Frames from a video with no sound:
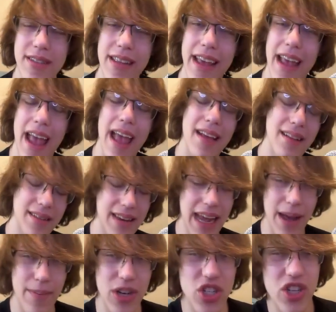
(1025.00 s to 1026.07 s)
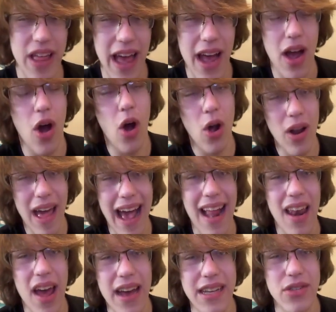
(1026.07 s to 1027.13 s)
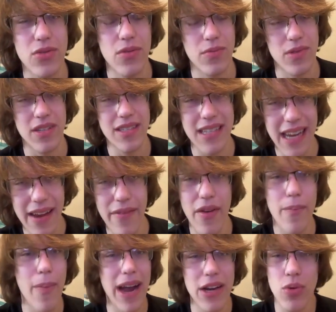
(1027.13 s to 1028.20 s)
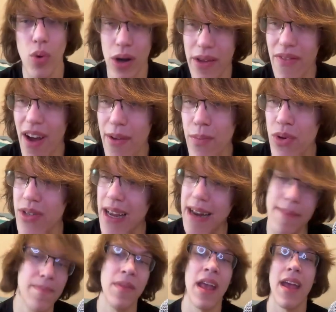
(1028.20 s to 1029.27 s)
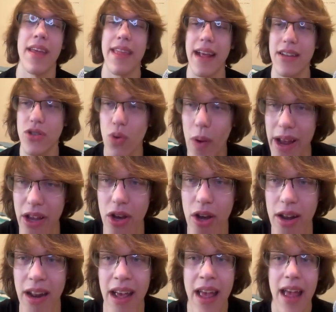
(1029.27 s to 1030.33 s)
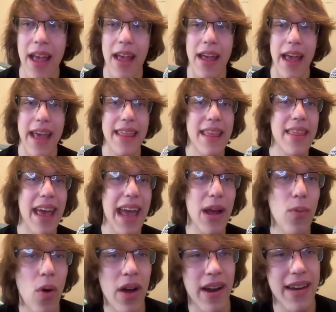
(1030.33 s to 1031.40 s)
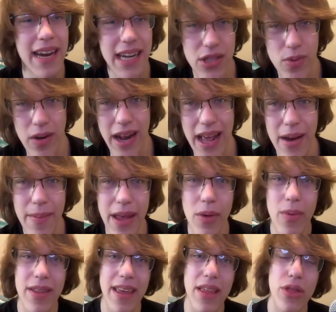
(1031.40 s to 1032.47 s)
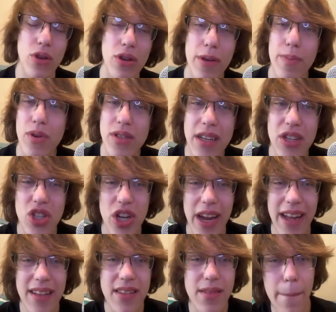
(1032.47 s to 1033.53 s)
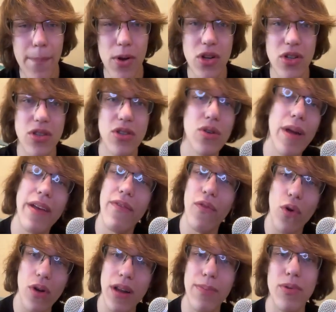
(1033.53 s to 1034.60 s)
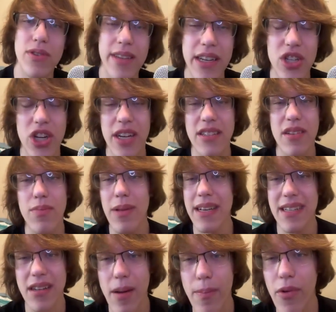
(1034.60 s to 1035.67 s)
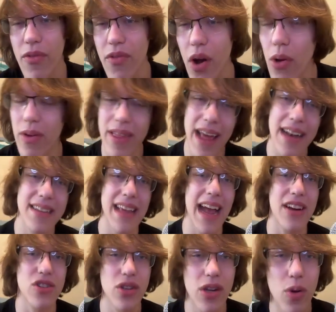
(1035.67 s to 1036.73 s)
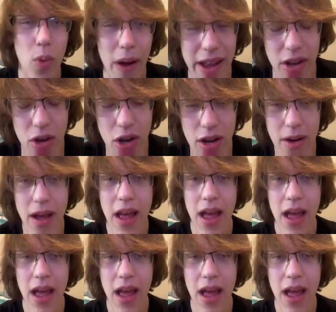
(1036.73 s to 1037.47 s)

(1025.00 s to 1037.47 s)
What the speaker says: the damage that all allies receive by 25%. That is quite good. And then the A1 attacks 1 enemy with a 30% chance, books to a 40% chance of placing a provoke. That is actually quite good,